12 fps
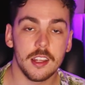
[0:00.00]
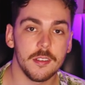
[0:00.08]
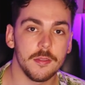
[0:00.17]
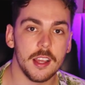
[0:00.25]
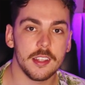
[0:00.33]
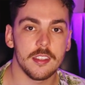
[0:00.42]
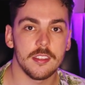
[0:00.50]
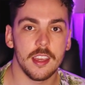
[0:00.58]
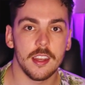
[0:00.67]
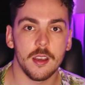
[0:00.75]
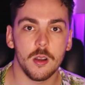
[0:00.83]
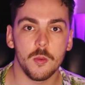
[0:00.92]
Kind of like the
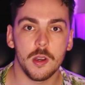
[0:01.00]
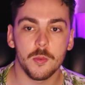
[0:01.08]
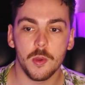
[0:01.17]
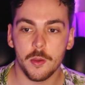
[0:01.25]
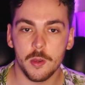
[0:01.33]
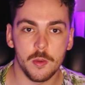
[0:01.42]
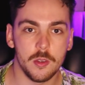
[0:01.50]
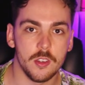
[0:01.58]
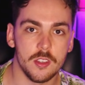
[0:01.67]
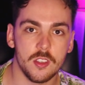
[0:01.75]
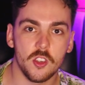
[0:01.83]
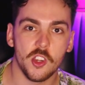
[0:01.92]
10-hour one where we would
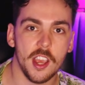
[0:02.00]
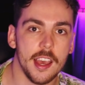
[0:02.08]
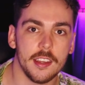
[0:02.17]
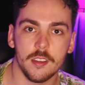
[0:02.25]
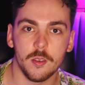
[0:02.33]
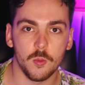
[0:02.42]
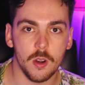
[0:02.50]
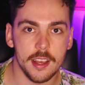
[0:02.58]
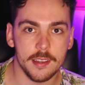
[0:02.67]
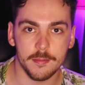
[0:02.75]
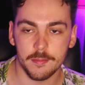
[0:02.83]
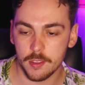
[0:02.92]
just chat and
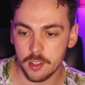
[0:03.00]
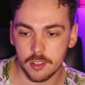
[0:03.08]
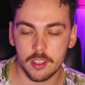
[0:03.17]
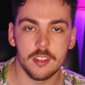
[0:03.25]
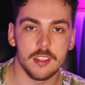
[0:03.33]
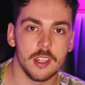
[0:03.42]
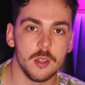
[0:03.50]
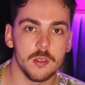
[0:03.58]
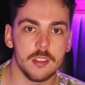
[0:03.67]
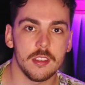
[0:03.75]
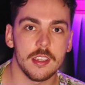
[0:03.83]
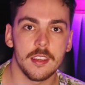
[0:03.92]
write just
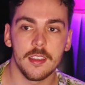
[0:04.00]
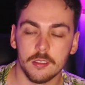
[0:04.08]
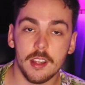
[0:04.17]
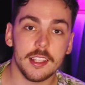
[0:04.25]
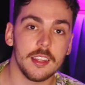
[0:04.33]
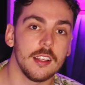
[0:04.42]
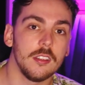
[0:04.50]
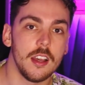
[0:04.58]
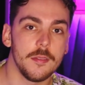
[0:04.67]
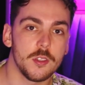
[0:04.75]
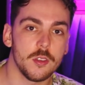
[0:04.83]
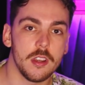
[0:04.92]
continuously. Like that
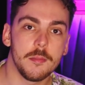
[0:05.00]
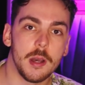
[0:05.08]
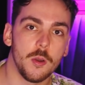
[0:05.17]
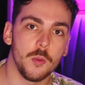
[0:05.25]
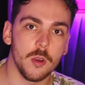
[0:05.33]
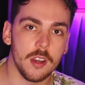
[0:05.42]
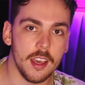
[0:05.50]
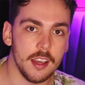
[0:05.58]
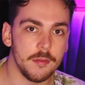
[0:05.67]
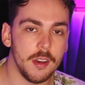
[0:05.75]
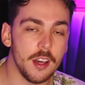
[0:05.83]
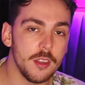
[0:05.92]
live stream, I would want to
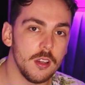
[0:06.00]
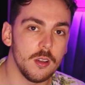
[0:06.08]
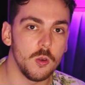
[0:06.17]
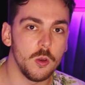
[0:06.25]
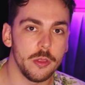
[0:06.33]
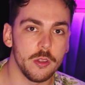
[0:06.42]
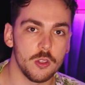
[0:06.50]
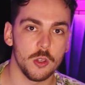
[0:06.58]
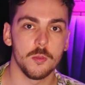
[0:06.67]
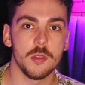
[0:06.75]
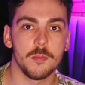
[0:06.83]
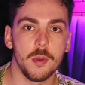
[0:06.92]
have other
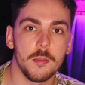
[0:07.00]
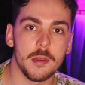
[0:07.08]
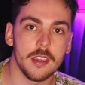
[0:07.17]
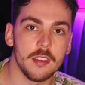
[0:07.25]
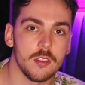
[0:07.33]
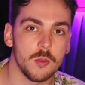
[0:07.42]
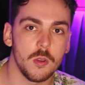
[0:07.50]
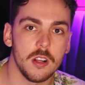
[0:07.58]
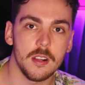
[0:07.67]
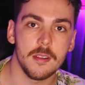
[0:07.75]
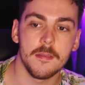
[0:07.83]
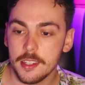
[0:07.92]
authortubers popping in as
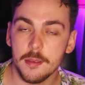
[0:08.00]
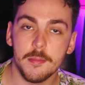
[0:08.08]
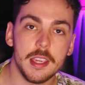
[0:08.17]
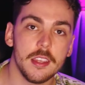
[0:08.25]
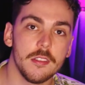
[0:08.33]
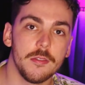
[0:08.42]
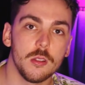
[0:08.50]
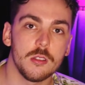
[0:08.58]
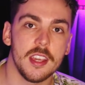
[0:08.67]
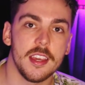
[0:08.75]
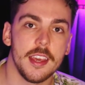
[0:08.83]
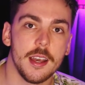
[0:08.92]
well. I did make it the full
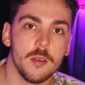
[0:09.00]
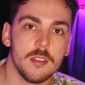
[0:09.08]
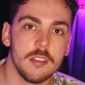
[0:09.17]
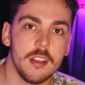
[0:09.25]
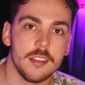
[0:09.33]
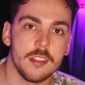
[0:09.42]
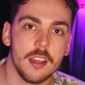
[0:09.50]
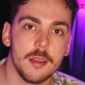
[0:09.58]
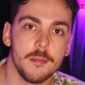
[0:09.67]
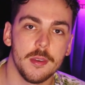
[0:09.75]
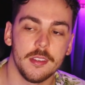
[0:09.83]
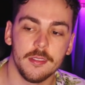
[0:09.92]
10 hours last
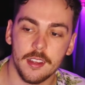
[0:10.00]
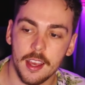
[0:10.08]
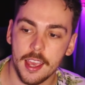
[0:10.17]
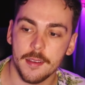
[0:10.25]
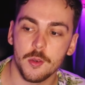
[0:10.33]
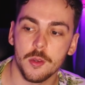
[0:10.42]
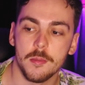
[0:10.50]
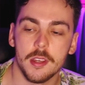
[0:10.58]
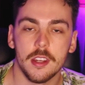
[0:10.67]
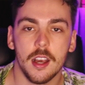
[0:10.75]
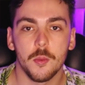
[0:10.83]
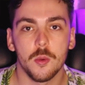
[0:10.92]
time, but I have to
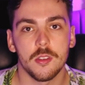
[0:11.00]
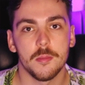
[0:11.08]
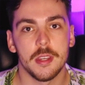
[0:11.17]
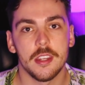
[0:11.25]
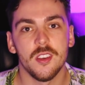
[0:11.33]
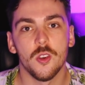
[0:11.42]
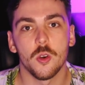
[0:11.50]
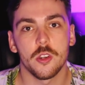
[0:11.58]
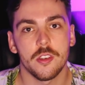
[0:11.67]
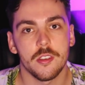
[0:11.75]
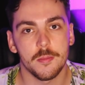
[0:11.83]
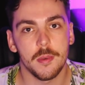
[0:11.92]
admit I was a bit
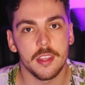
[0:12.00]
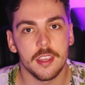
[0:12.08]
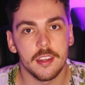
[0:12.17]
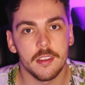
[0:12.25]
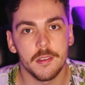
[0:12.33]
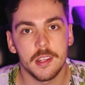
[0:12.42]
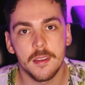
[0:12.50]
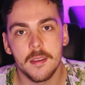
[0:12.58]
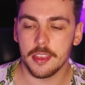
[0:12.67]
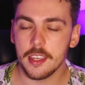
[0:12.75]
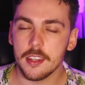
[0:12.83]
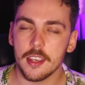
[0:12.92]
nauseous by the end of it.
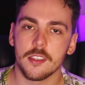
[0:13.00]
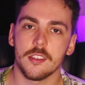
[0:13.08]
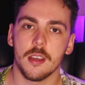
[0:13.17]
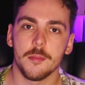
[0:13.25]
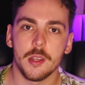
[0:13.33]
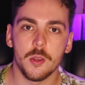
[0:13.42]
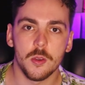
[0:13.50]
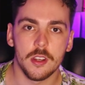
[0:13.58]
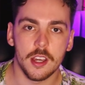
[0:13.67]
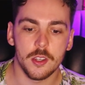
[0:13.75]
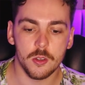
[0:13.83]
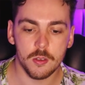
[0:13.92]
I think next time I do it,
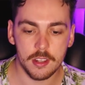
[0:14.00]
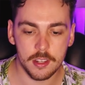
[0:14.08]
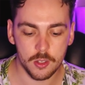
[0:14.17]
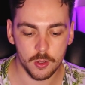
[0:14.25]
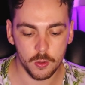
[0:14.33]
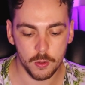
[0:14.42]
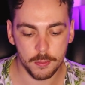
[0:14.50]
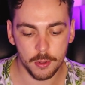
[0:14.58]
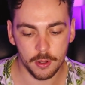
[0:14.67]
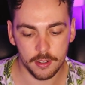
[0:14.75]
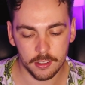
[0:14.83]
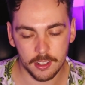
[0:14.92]
I do need to
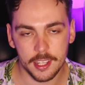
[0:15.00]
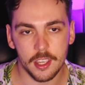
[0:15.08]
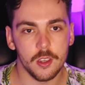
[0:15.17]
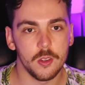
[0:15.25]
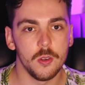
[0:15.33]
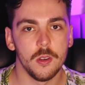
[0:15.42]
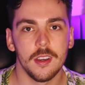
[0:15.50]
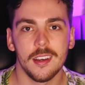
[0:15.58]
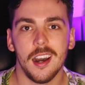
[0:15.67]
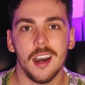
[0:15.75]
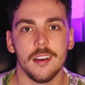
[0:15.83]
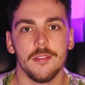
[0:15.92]
put like a good
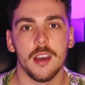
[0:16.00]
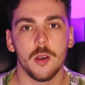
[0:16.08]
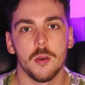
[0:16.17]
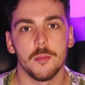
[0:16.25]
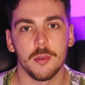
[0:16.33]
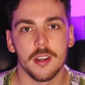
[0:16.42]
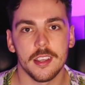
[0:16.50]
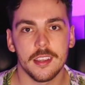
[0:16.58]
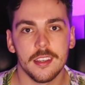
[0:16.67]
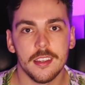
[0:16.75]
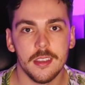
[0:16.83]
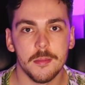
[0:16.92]
half hour
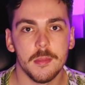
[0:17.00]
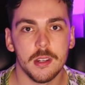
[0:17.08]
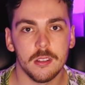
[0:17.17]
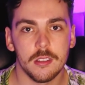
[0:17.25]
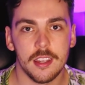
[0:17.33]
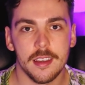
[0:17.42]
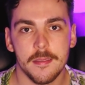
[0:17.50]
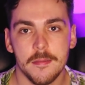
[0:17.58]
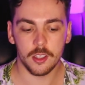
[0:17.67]
break in the middle there.